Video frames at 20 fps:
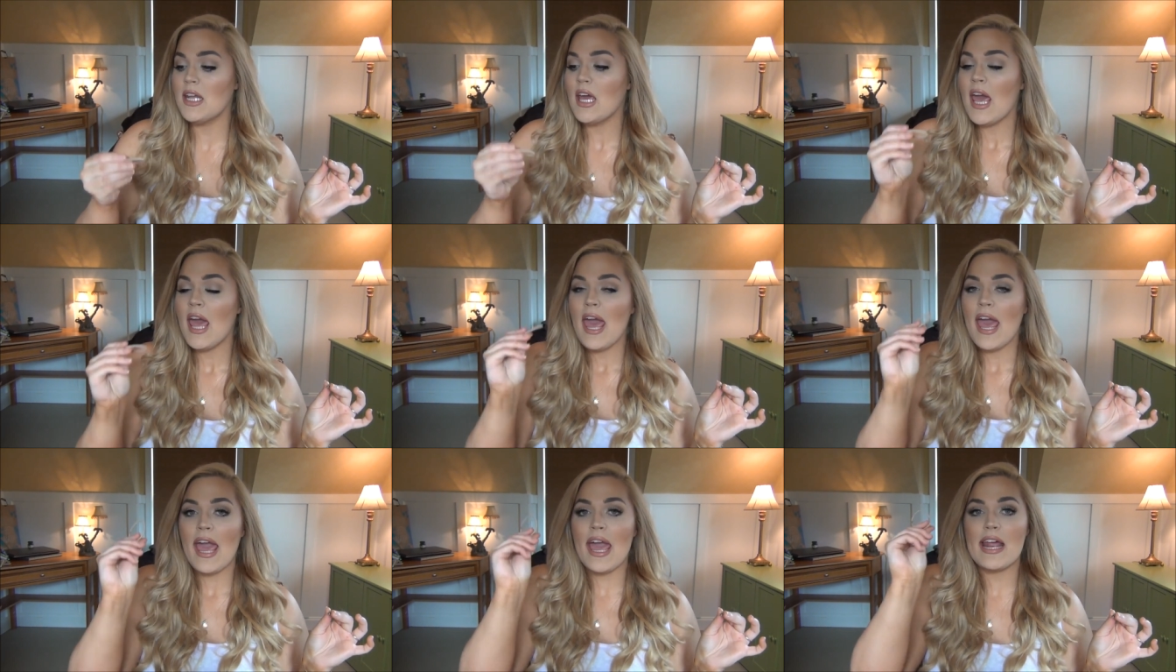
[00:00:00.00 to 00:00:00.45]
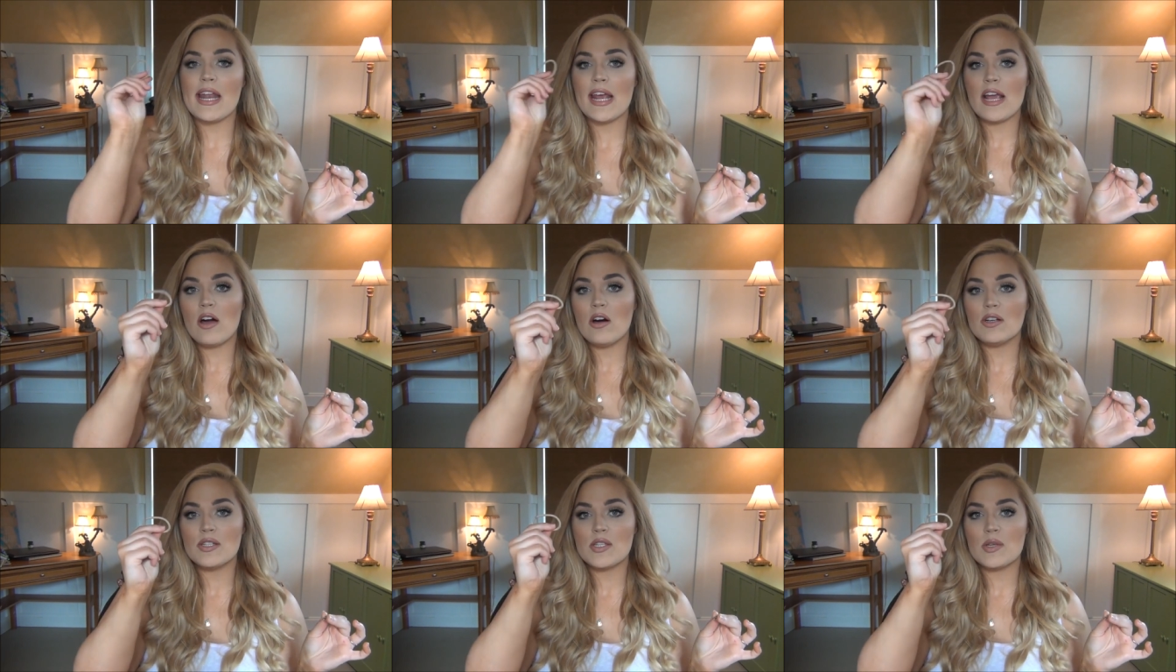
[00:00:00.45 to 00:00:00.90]
And I
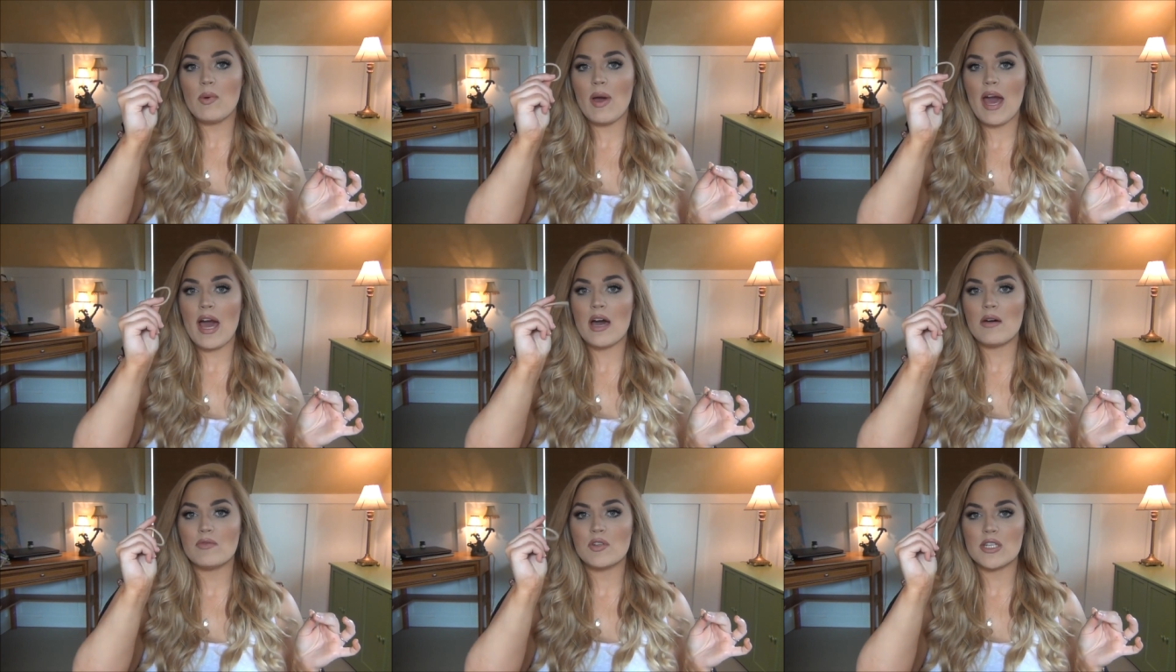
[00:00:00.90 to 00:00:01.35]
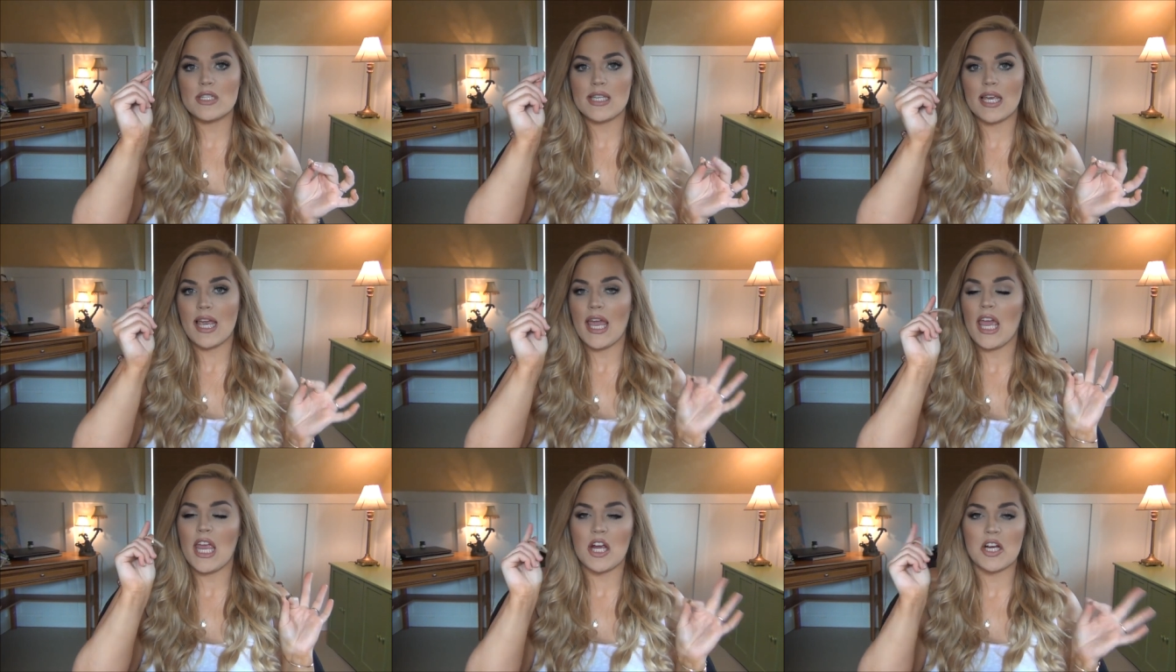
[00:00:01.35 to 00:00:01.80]
also have just
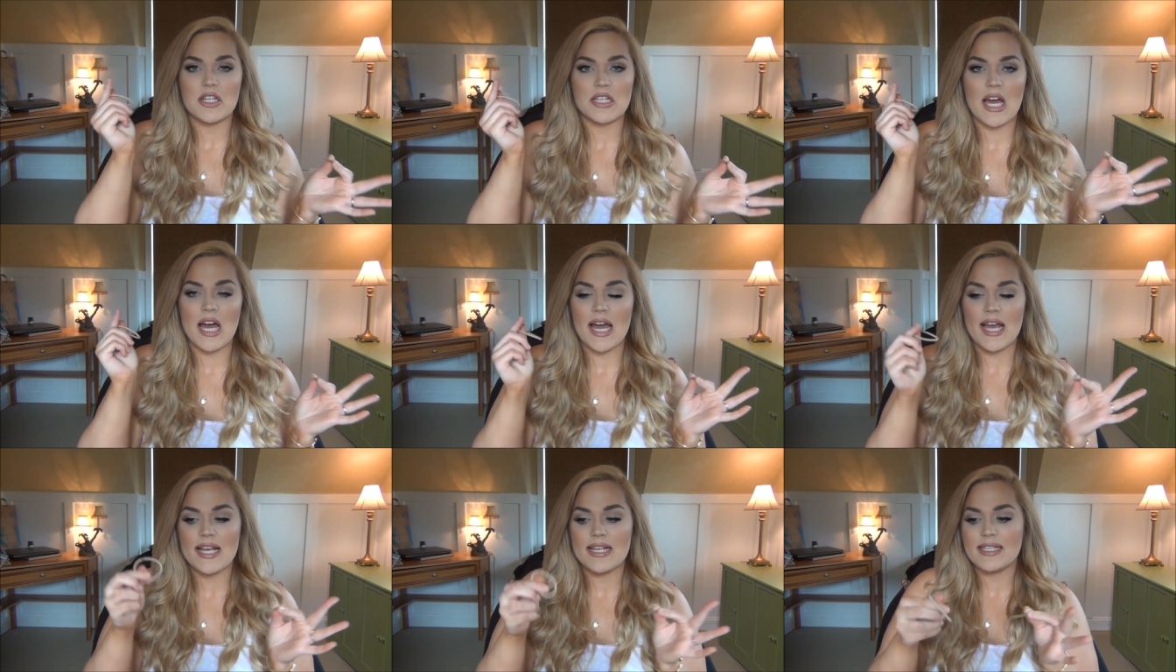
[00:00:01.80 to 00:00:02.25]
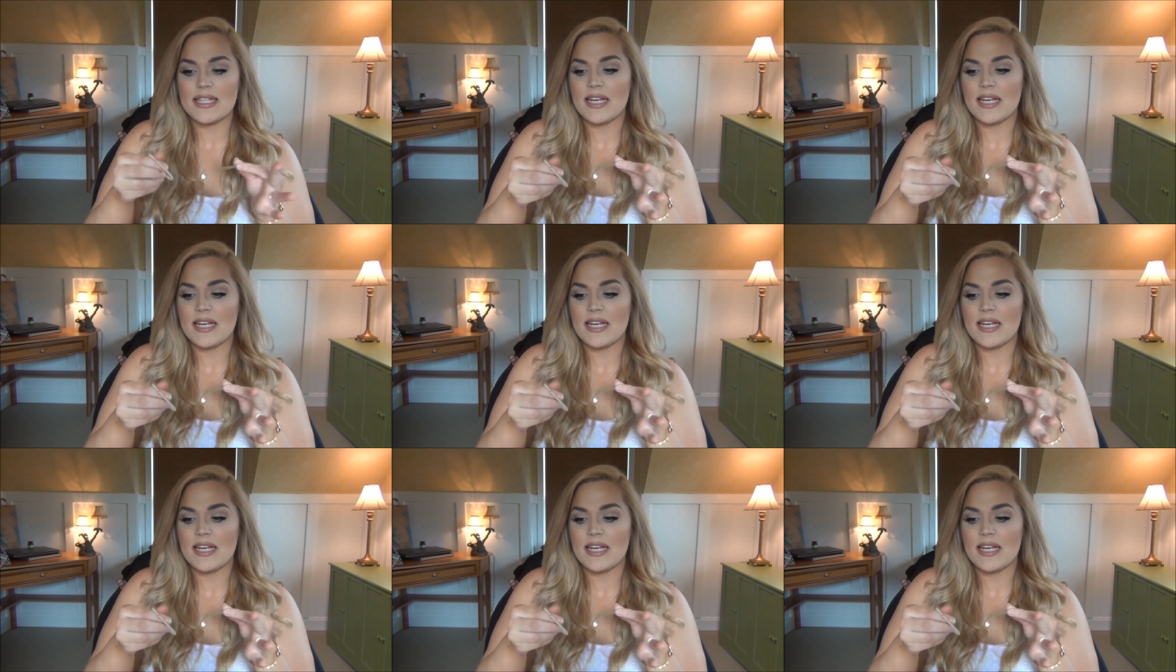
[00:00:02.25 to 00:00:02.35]
like hair ties,